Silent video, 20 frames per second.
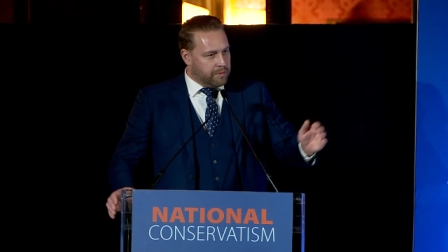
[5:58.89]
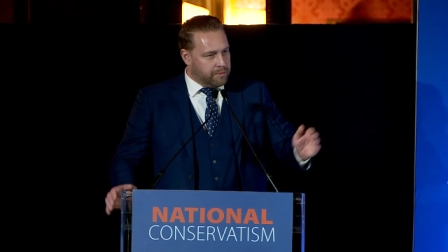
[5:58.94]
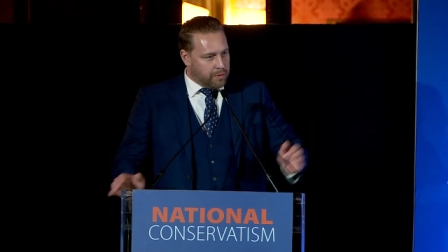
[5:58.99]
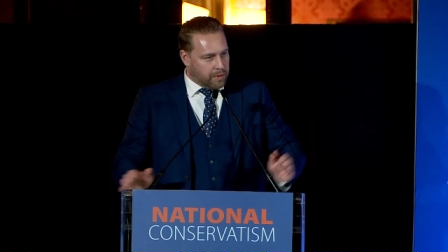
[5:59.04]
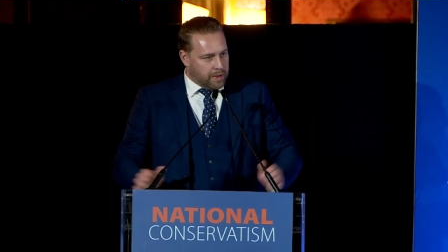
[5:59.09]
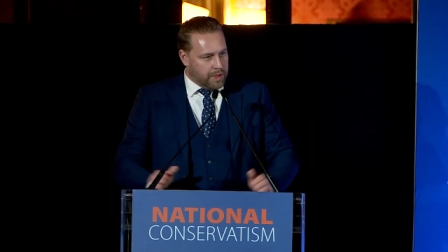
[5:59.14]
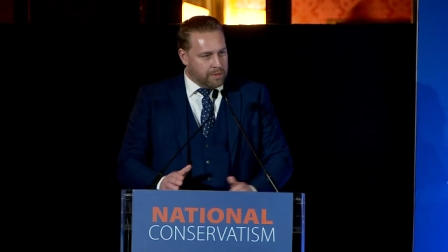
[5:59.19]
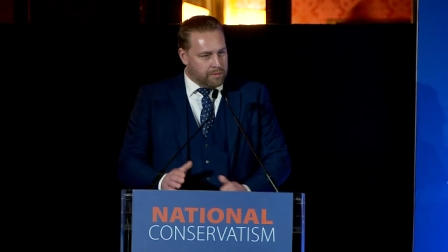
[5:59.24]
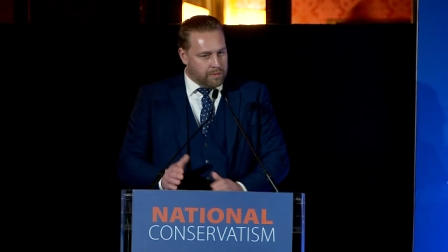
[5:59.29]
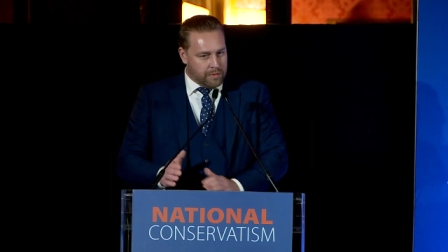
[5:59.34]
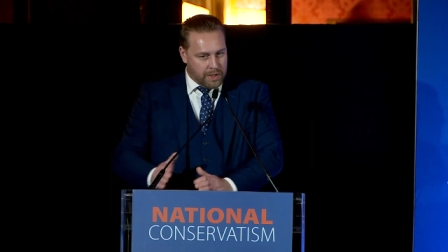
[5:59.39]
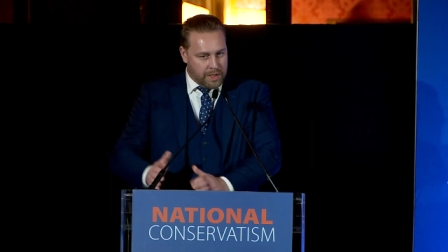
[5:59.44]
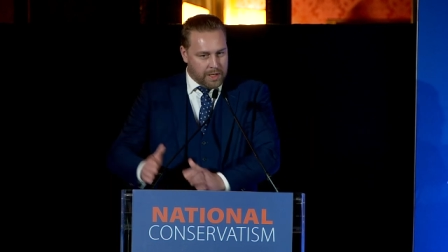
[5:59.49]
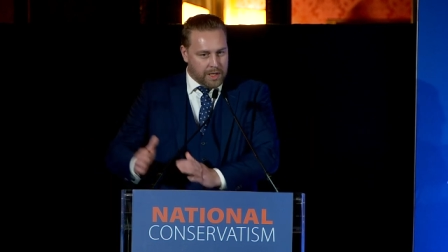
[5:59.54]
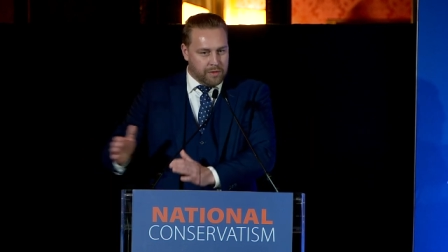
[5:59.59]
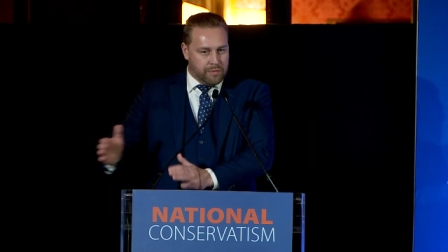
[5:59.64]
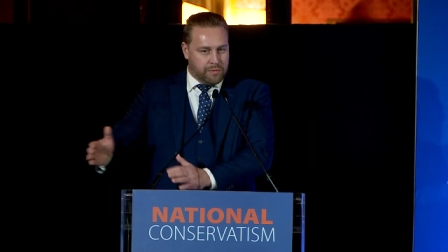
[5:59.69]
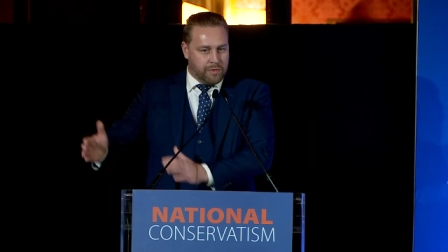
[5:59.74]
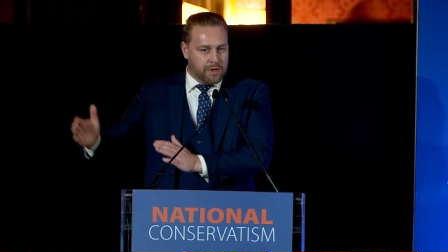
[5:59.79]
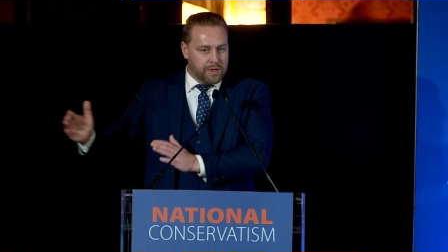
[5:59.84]
for every
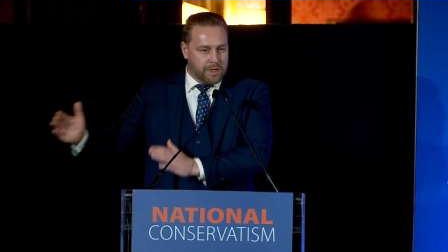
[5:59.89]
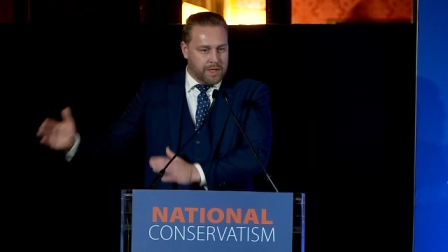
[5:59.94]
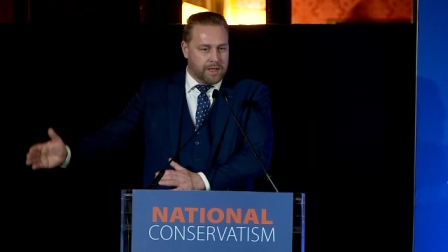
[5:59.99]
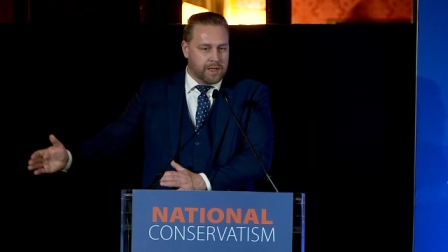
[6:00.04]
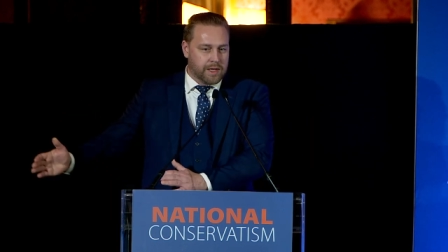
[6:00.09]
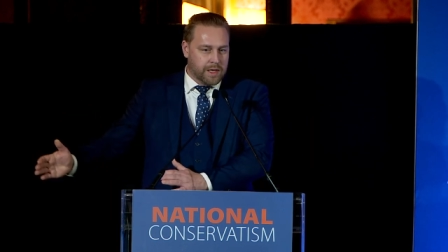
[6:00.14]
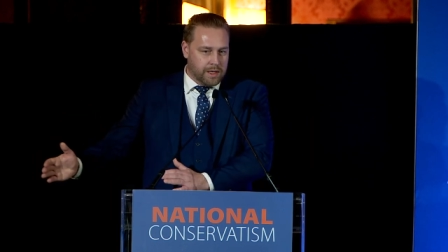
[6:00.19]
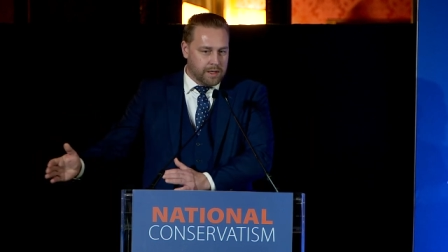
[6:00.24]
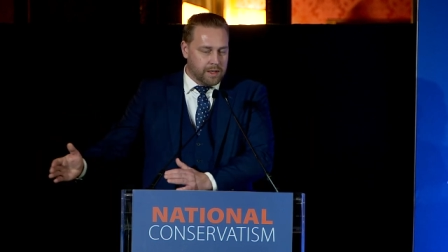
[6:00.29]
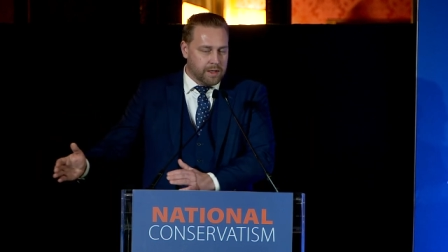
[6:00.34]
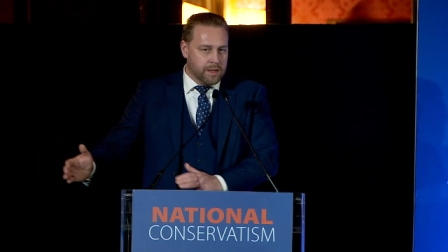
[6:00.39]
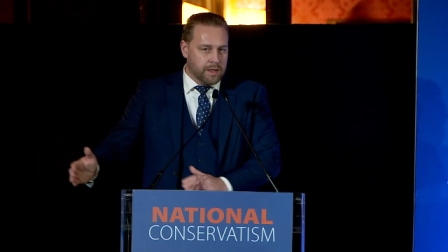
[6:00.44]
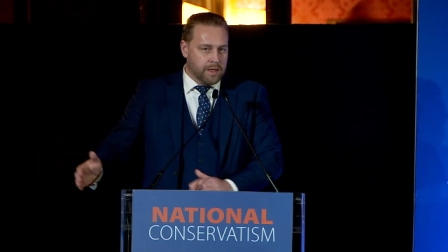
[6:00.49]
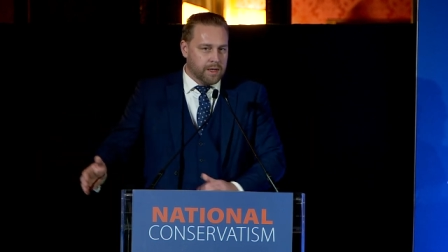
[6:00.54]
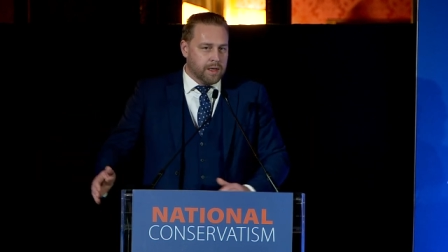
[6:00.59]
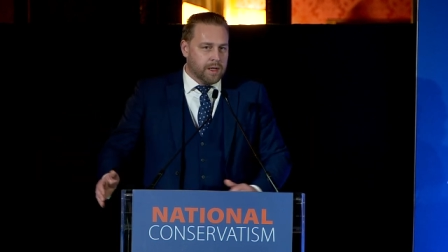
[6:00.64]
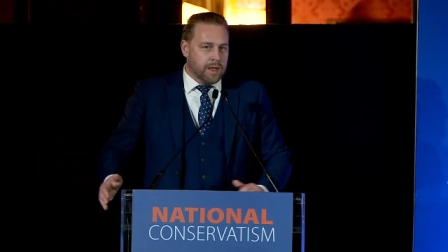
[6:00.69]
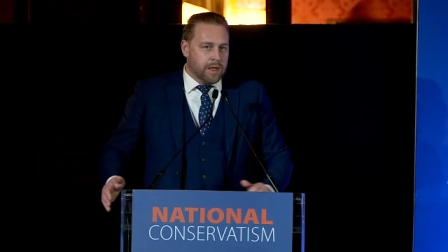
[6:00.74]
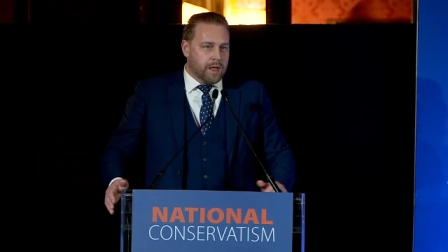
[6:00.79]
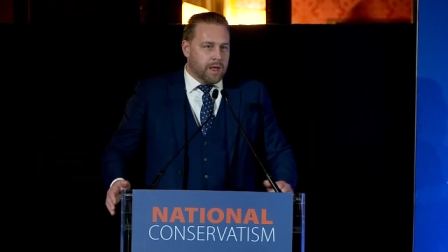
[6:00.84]
year for a decade.
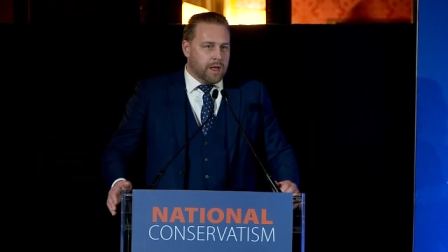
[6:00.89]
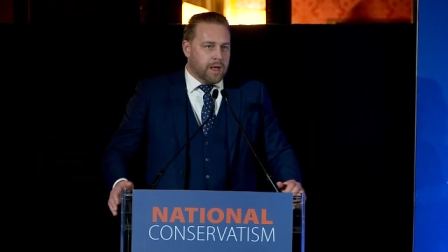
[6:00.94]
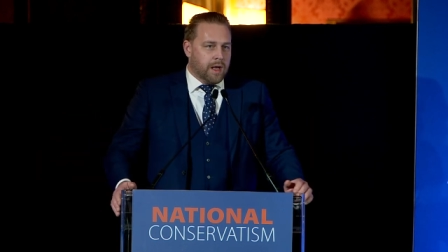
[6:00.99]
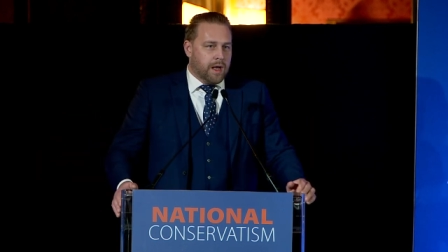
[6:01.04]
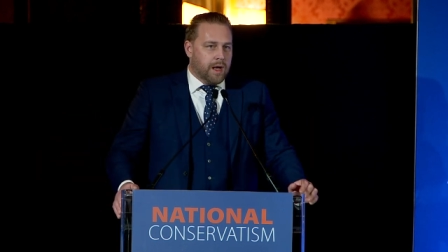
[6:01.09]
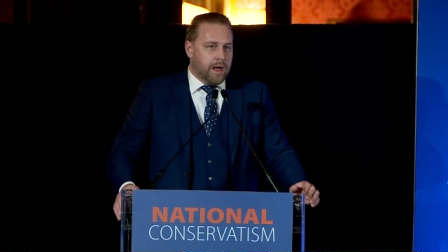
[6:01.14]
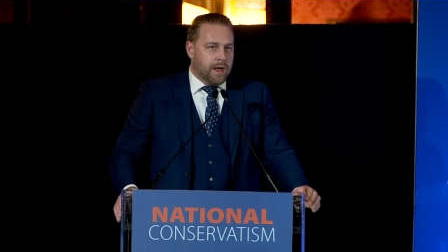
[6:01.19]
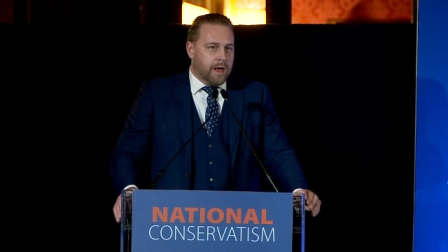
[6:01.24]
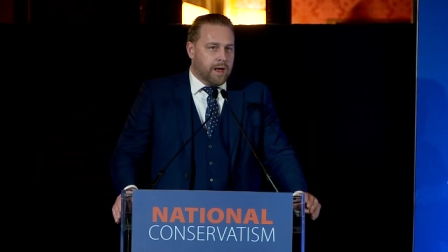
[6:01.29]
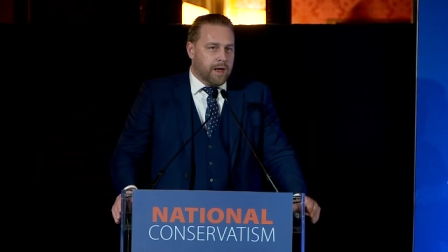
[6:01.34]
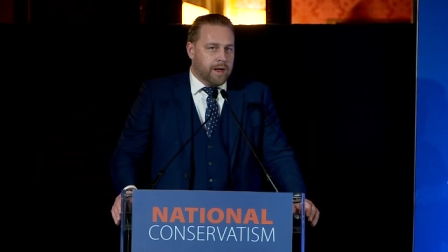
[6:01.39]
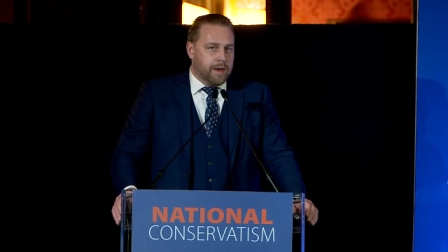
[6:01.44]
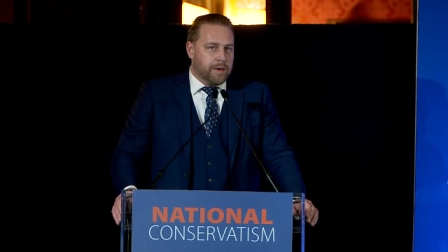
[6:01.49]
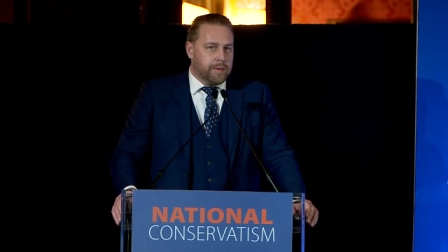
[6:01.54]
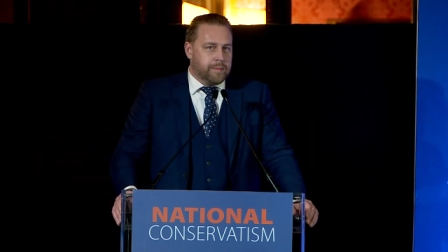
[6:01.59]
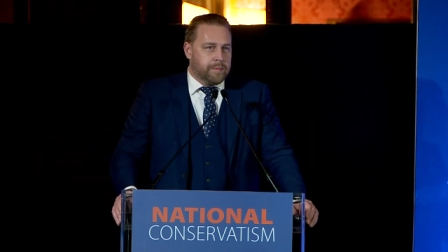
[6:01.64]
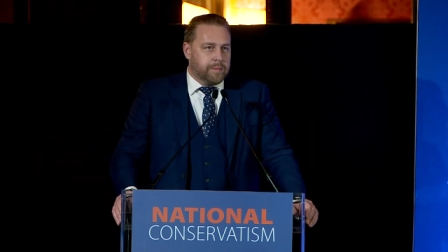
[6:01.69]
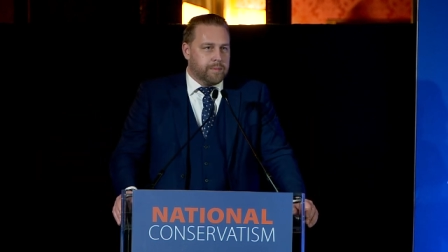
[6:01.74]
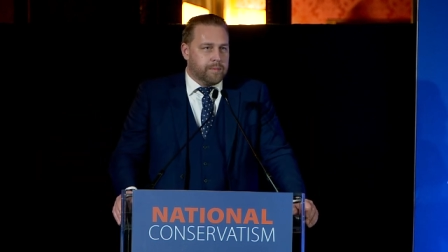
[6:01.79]
Uh,